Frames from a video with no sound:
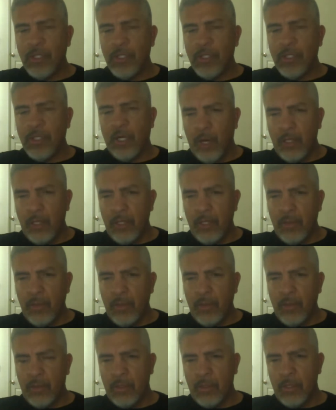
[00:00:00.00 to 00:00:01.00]
Oscar
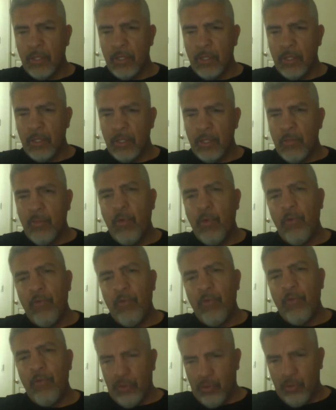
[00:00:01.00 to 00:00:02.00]
Duarte was
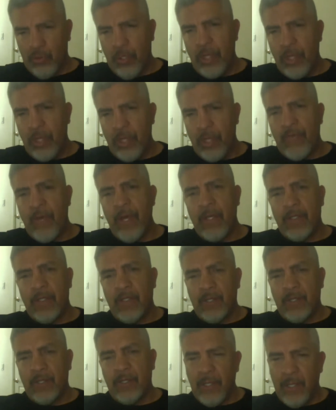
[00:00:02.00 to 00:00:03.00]
moved to an
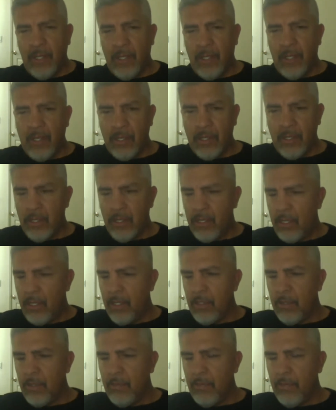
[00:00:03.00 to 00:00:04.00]
event
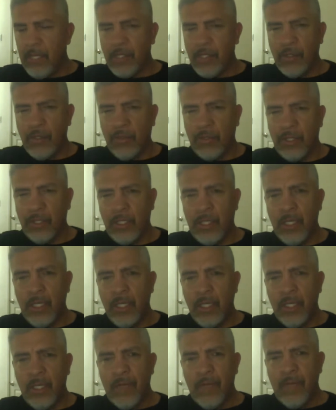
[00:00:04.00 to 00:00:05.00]
in Mexico
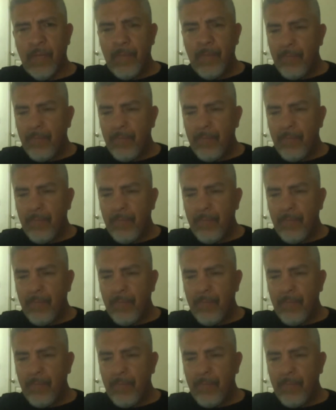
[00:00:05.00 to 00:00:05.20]
City,